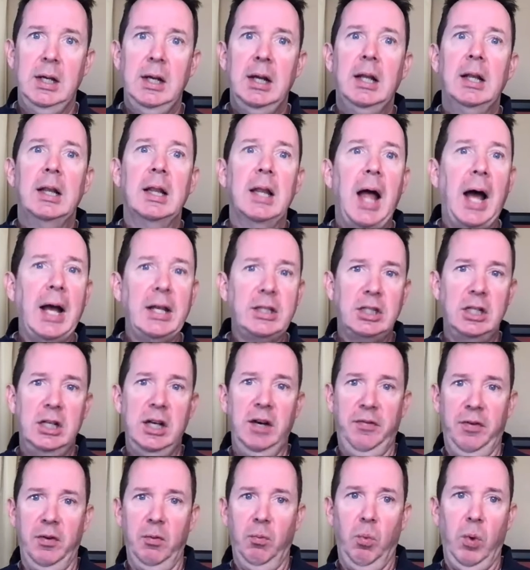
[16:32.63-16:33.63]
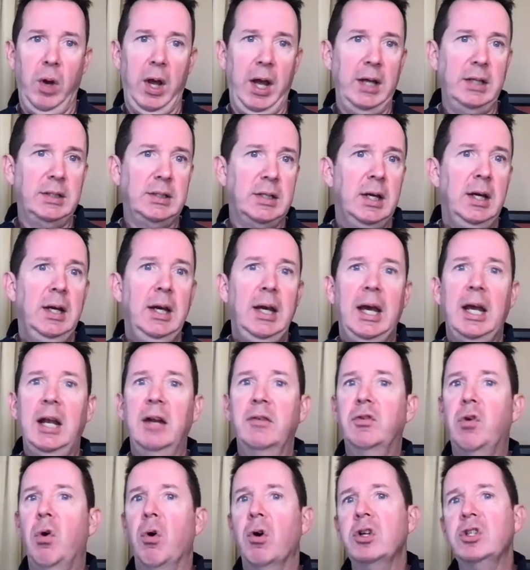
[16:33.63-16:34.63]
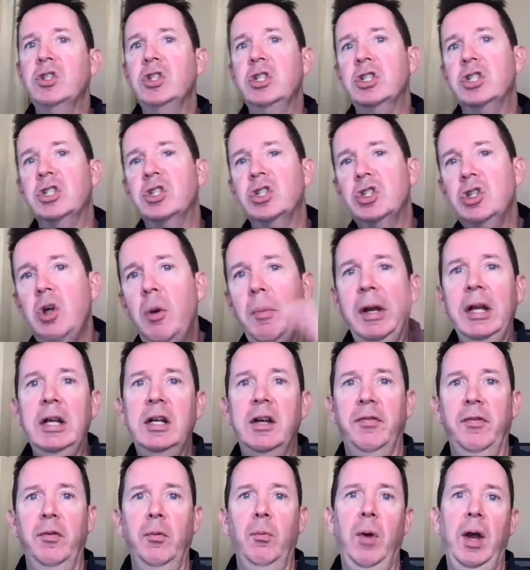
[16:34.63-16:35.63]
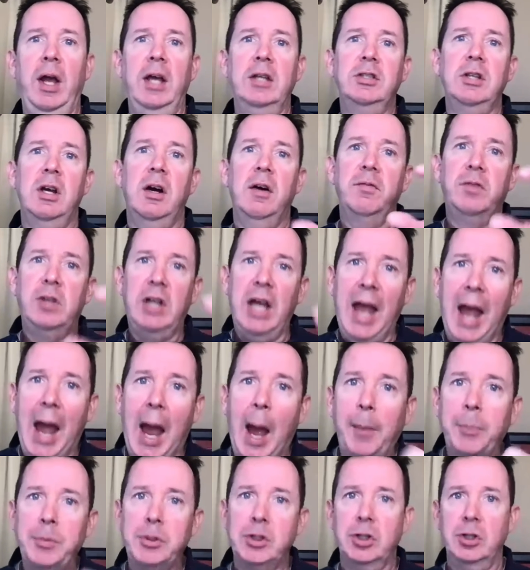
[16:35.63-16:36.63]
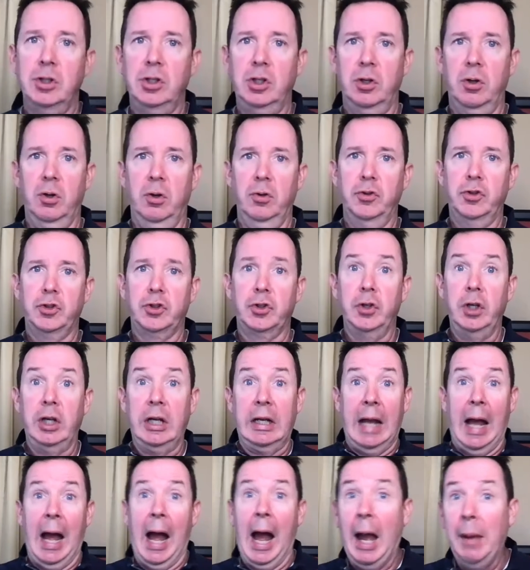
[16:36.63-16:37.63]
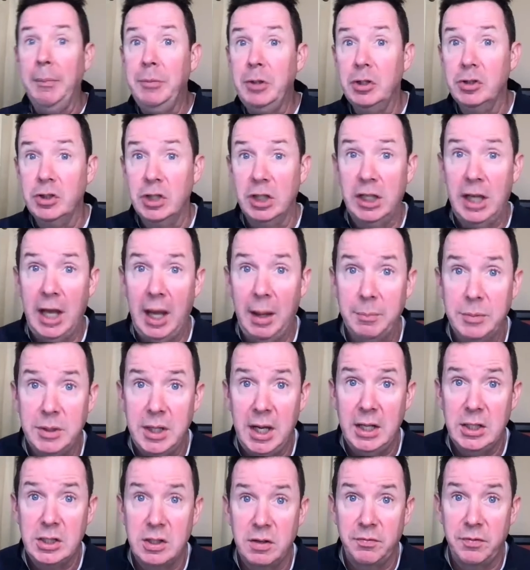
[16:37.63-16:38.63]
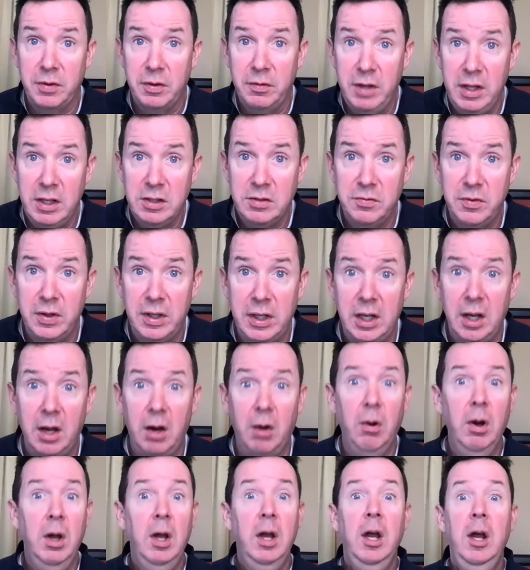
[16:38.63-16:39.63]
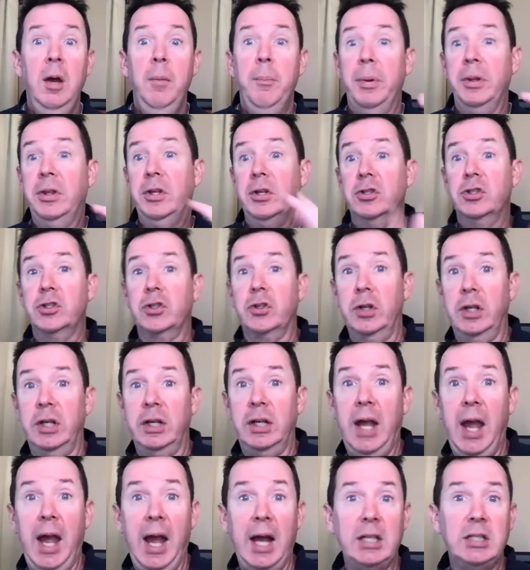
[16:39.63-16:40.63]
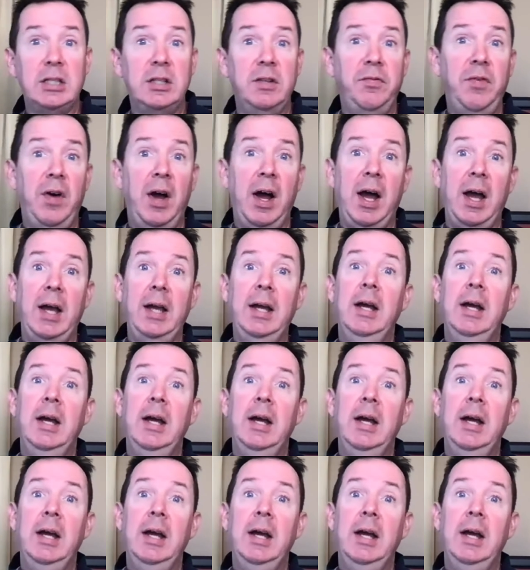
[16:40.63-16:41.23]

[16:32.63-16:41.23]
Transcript: Lots of different ways. And of course, there's so many different ways of capturing your own screen. I'm using Camtasia for this video, but there's Screencastify,